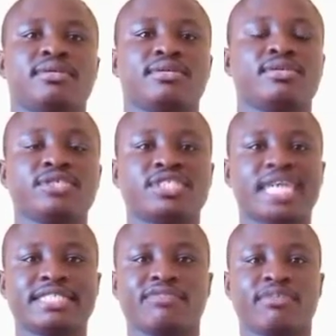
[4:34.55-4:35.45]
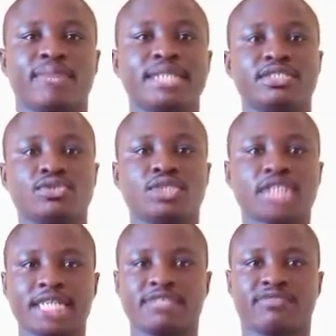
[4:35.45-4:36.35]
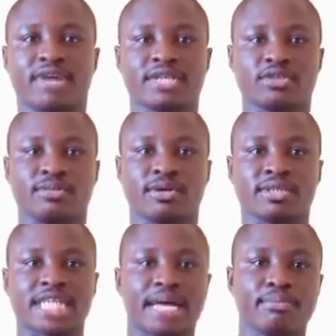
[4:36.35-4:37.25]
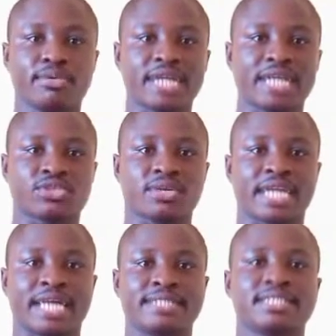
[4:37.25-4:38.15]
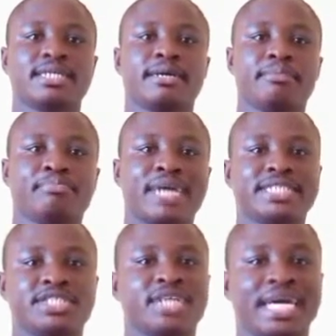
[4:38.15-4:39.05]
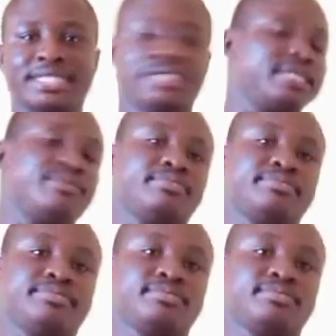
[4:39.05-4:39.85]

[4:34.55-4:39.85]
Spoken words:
you don't charge him for battery, you charge him for assault because both assault and battery are the same